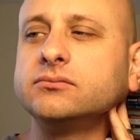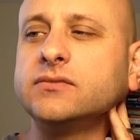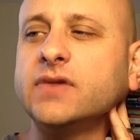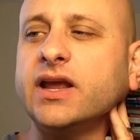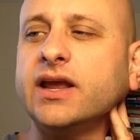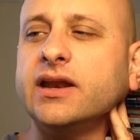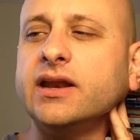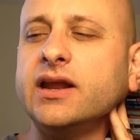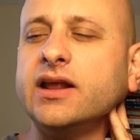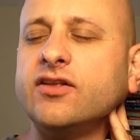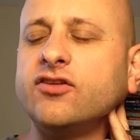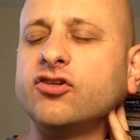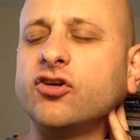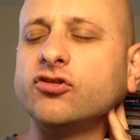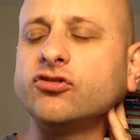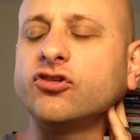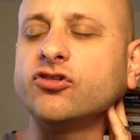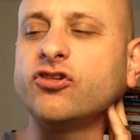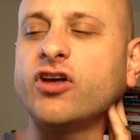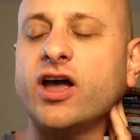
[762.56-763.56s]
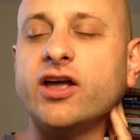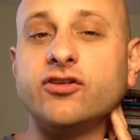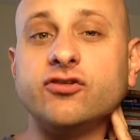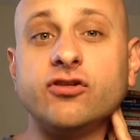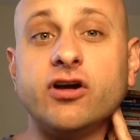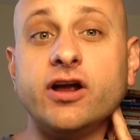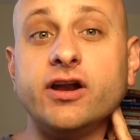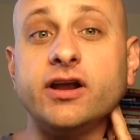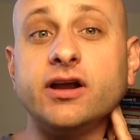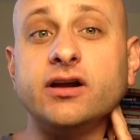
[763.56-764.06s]
in social science
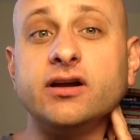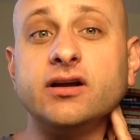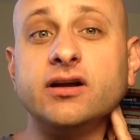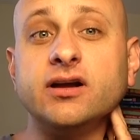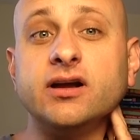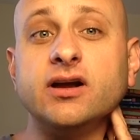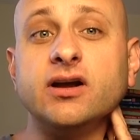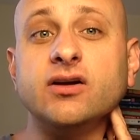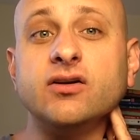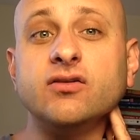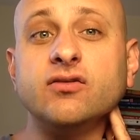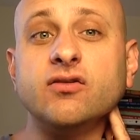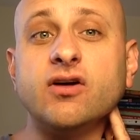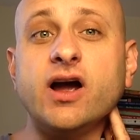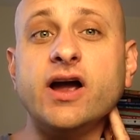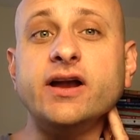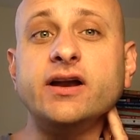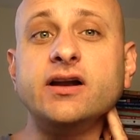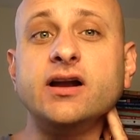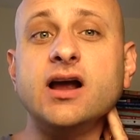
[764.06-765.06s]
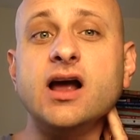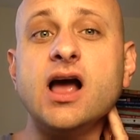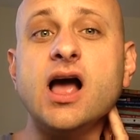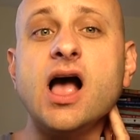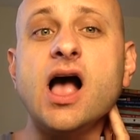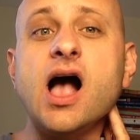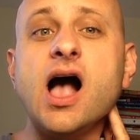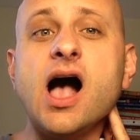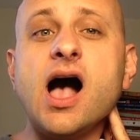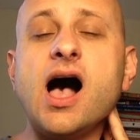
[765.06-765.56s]
writing, right?
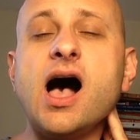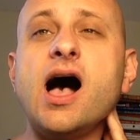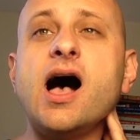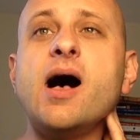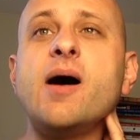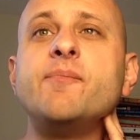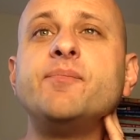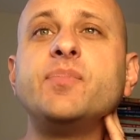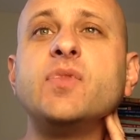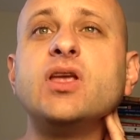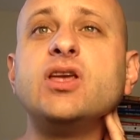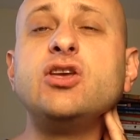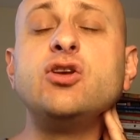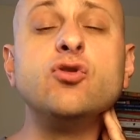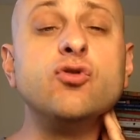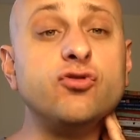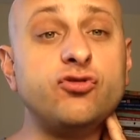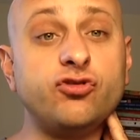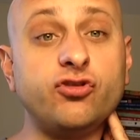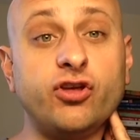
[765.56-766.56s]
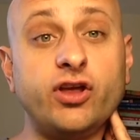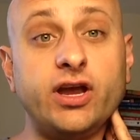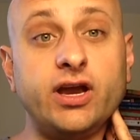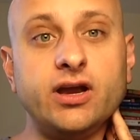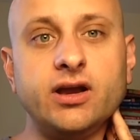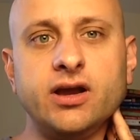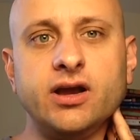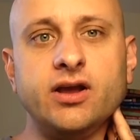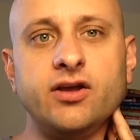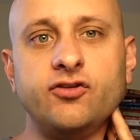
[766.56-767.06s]

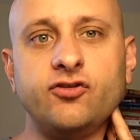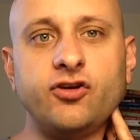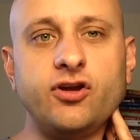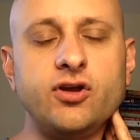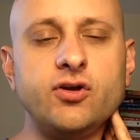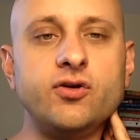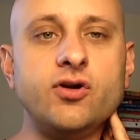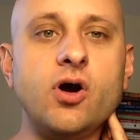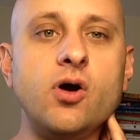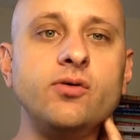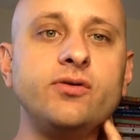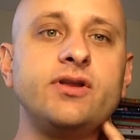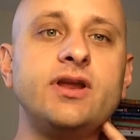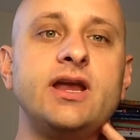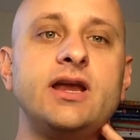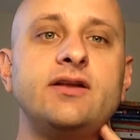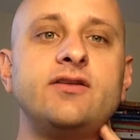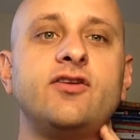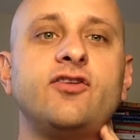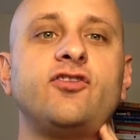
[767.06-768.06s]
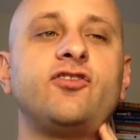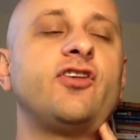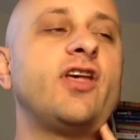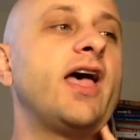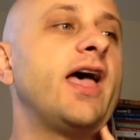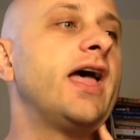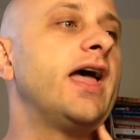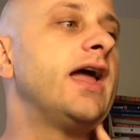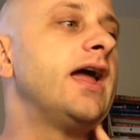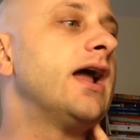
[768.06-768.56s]
Usually. So you don't need to
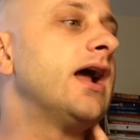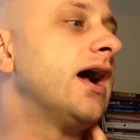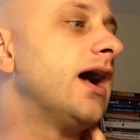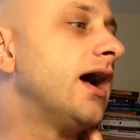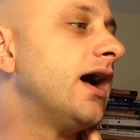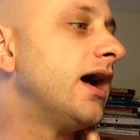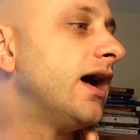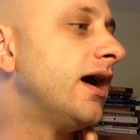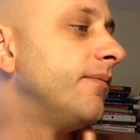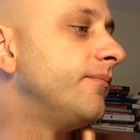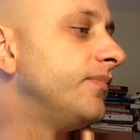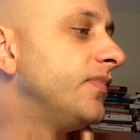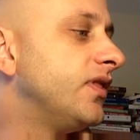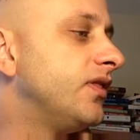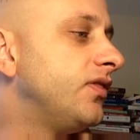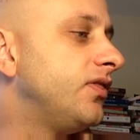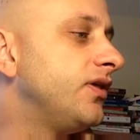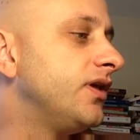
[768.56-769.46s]
say I'll